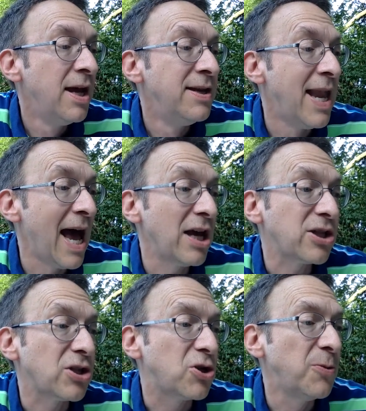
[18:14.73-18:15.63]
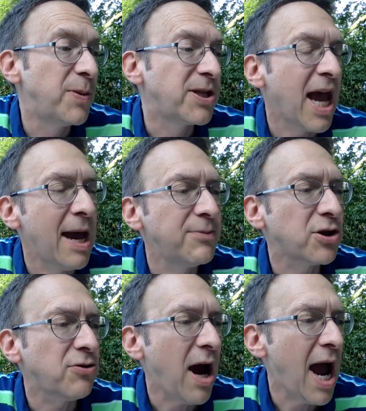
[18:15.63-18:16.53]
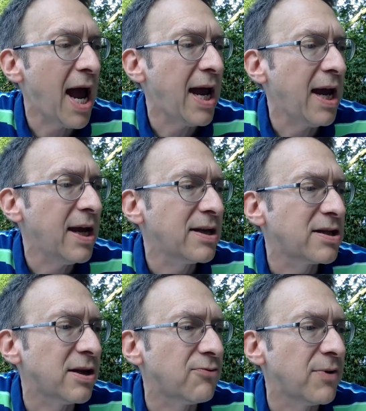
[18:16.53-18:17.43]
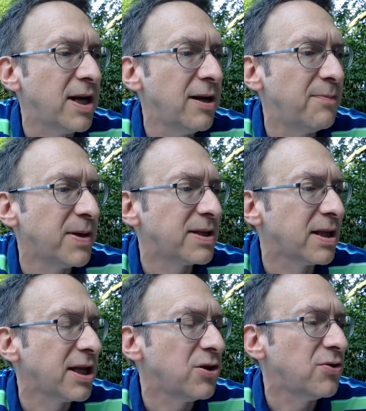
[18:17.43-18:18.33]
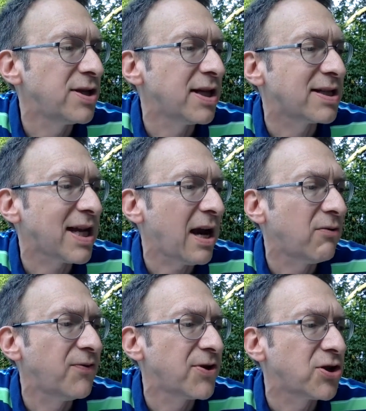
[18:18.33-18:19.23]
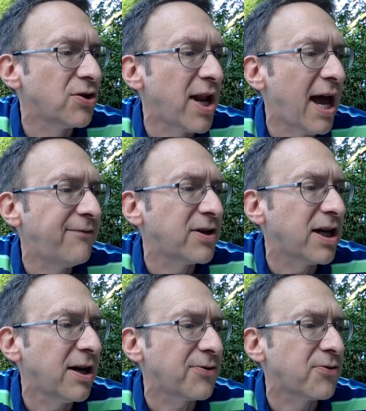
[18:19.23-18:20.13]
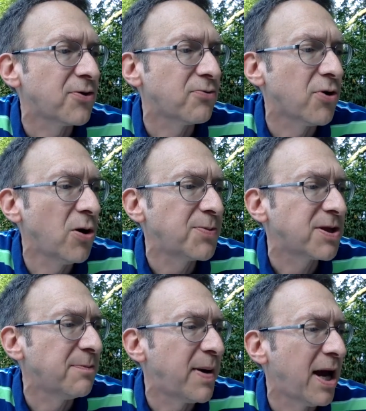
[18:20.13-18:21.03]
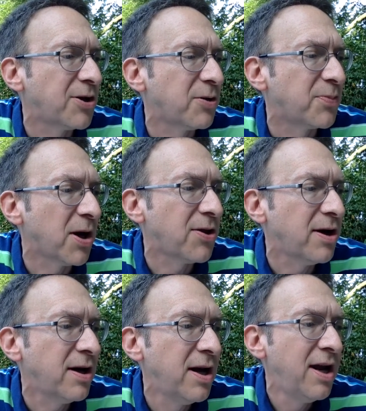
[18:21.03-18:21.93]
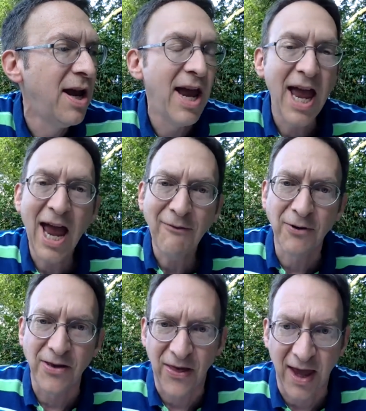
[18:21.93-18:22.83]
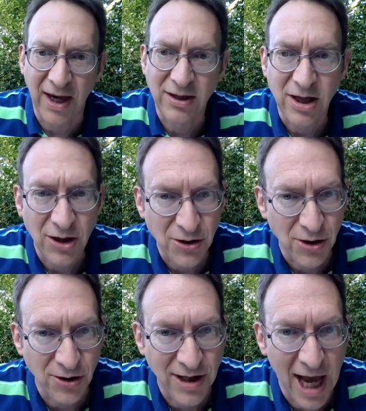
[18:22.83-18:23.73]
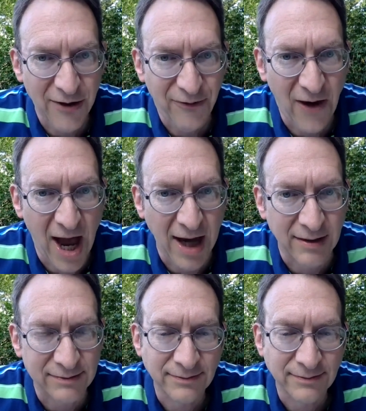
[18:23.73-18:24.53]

Now's a stupid time to cry, said Rita, busily using a sacrificial knife to cut through the ropes that bound her brother. Everything's turned out fine.